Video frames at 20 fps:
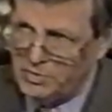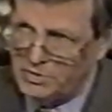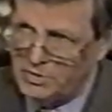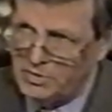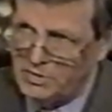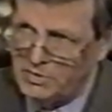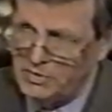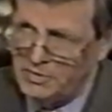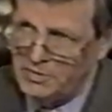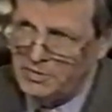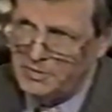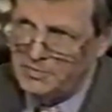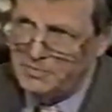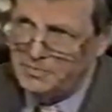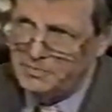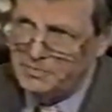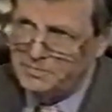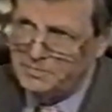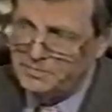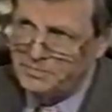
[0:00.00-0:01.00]
First, the air
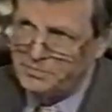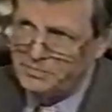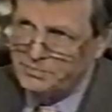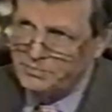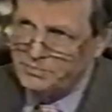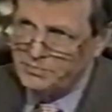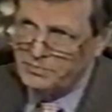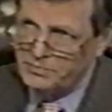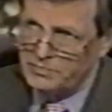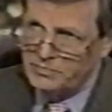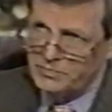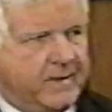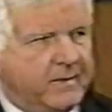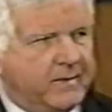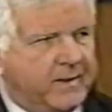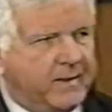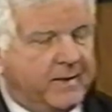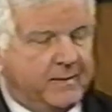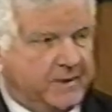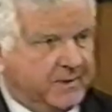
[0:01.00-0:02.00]
campaign and the
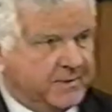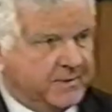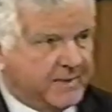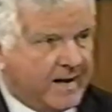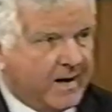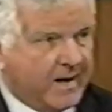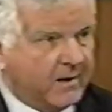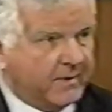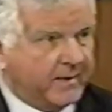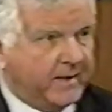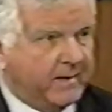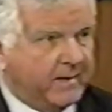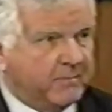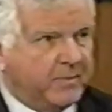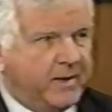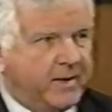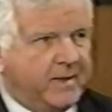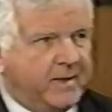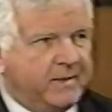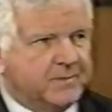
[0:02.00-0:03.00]
entire
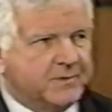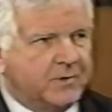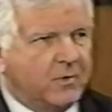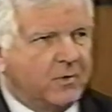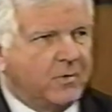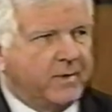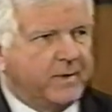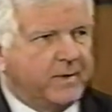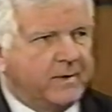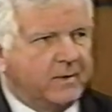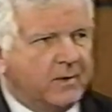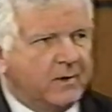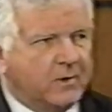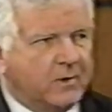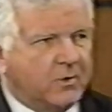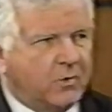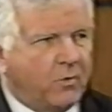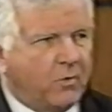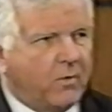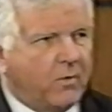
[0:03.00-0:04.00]
campaign is going
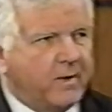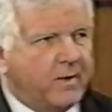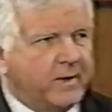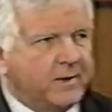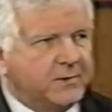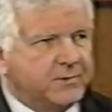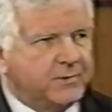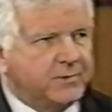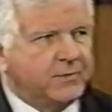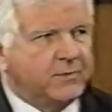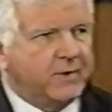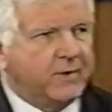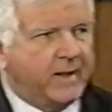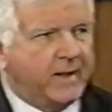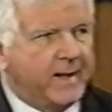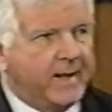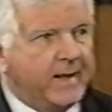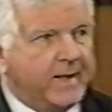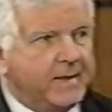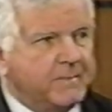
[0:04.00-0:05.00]
according to
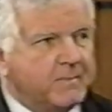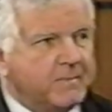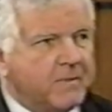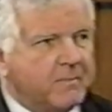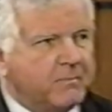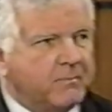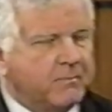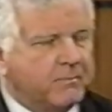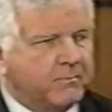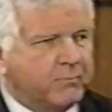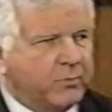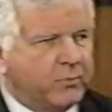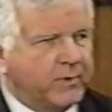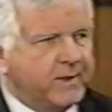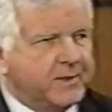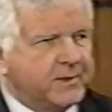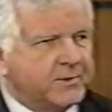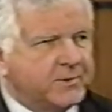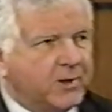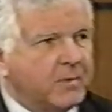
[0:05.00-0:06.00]
a
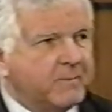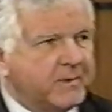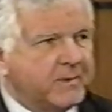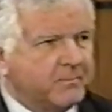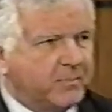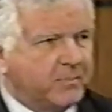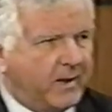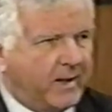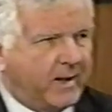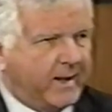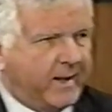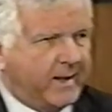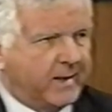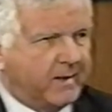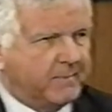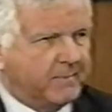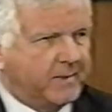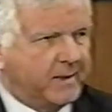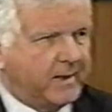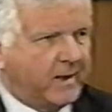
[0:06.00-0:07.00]
predetermined plan. I
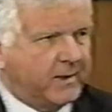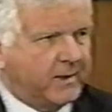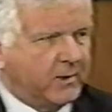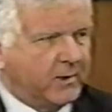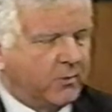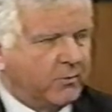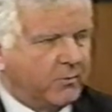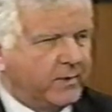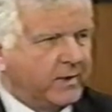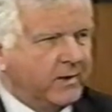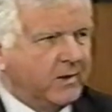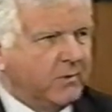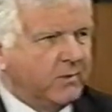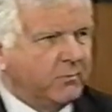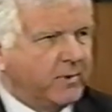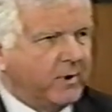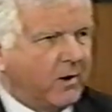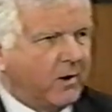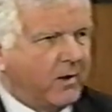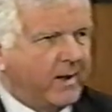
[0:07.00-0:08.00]
mean, I know we
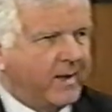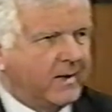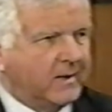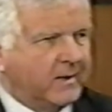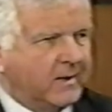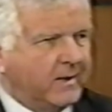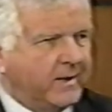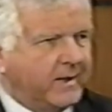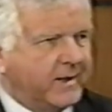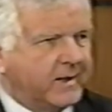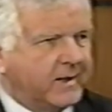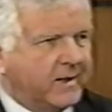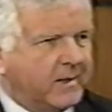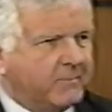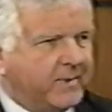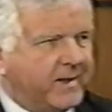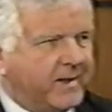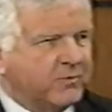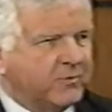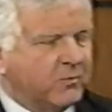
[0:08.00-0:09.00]
all had a little hiccup
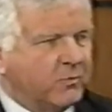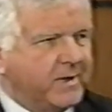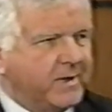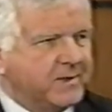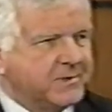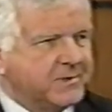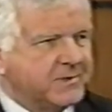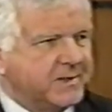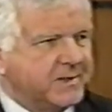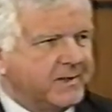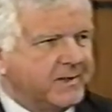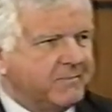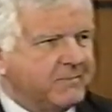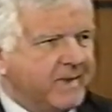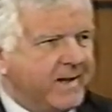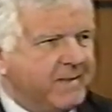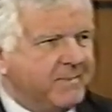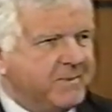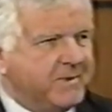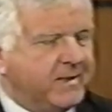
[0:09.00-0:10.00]
after Wednesday that
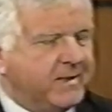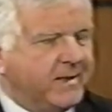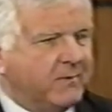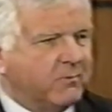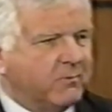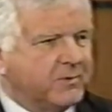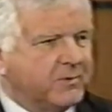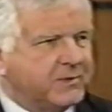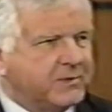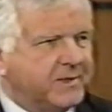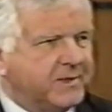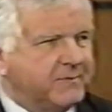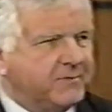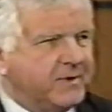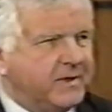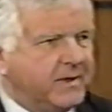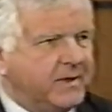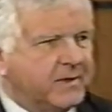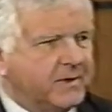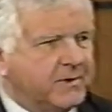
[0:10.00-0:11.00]
maybe they were
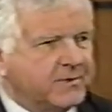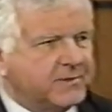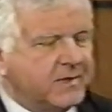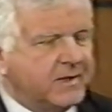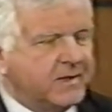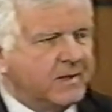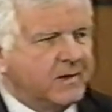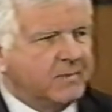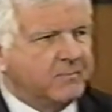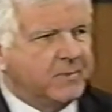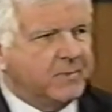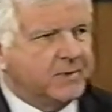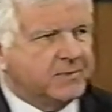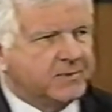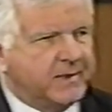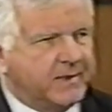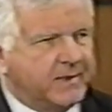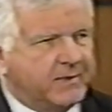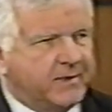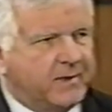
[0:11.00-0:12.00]
shifting gears, but
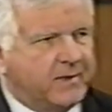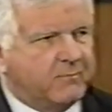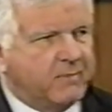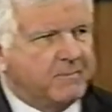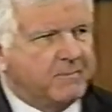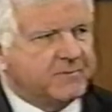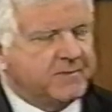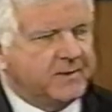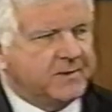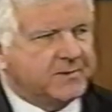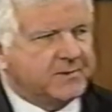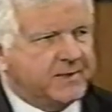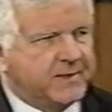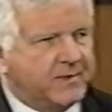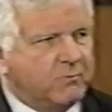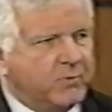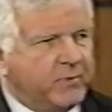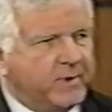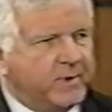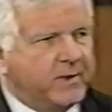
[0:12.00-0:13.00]
Secretary Rumsfeld
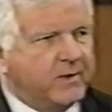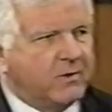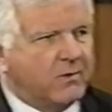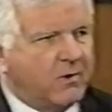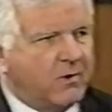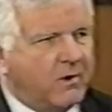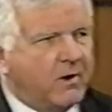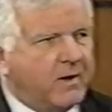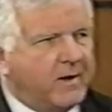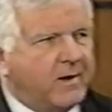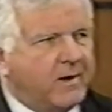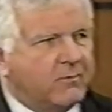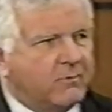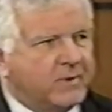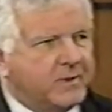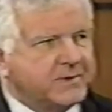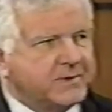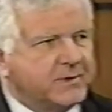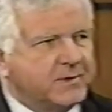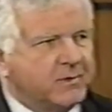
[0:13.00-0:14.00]
said we are on our
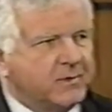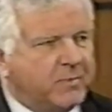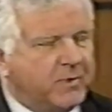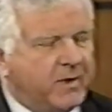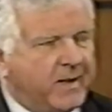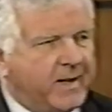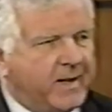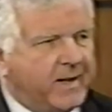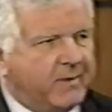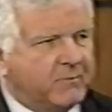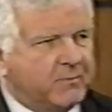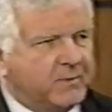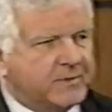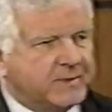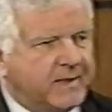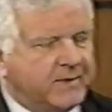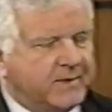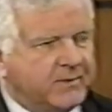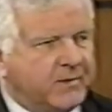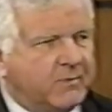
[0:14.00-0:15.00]
original plan,
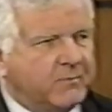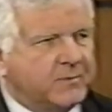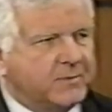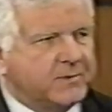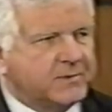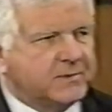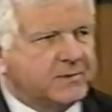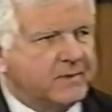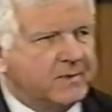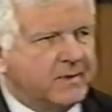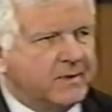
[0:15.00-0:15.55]
which I thought was